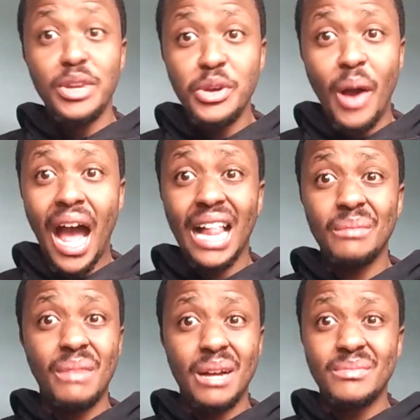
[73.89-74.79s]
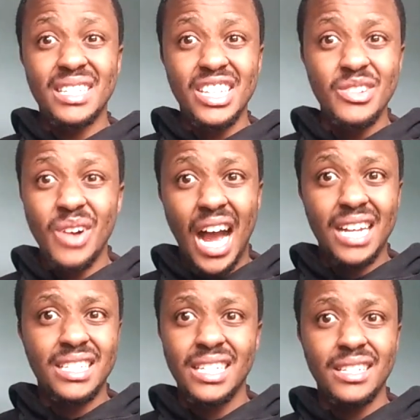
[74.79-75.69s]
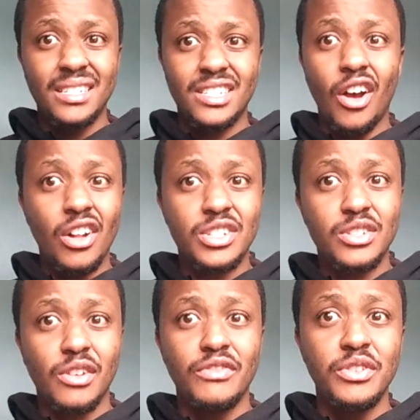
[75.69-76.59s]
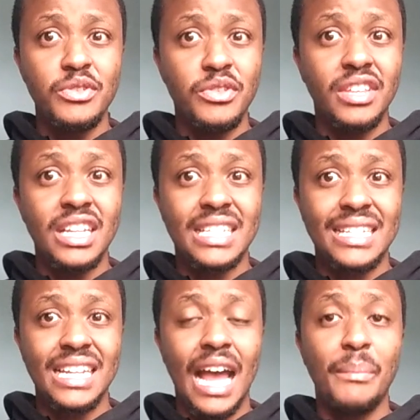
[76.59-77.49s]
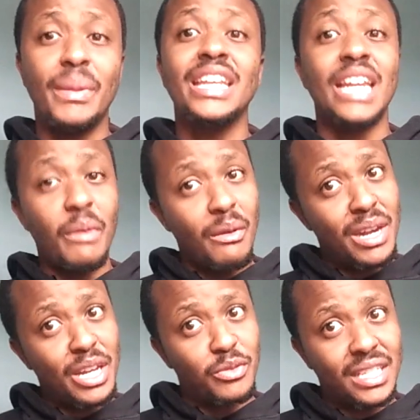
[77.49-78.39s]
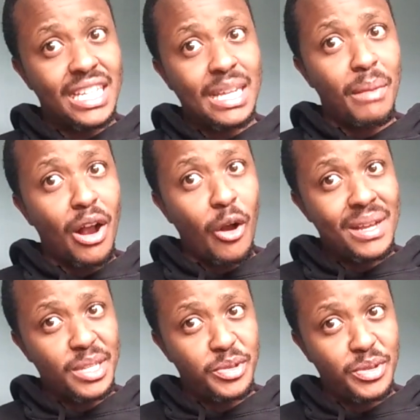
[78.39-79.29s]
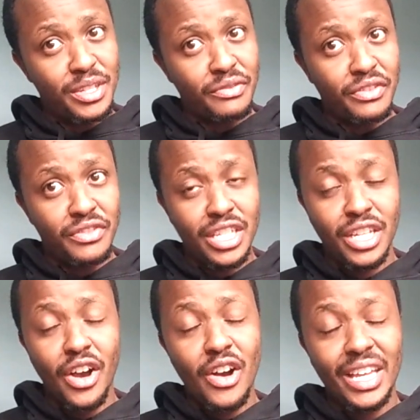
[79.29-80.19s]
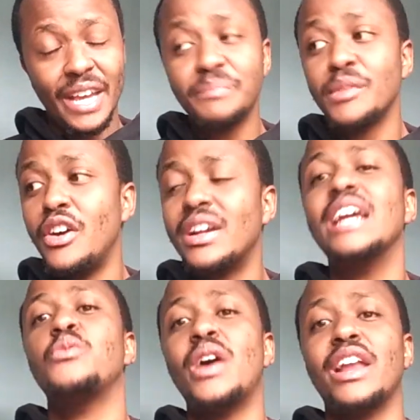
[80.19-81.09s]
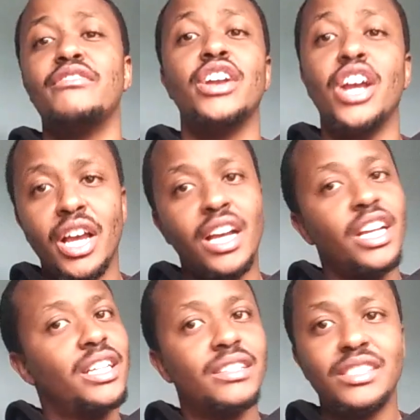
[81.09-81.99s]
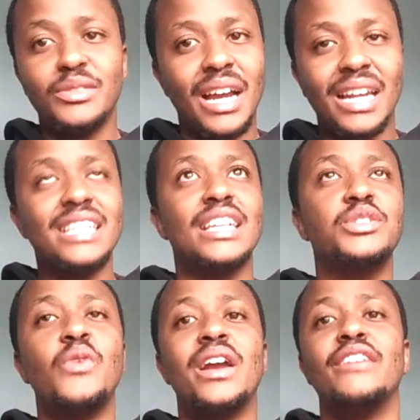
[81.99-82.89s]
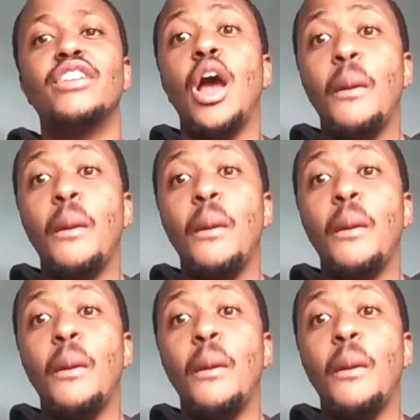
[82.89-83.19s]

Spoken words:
New albums, new artists, all sorts of new things are still happening. Now, wewe nikusikiza mangoma za 2015. Okay, all right, whatever. You can listen to whatever.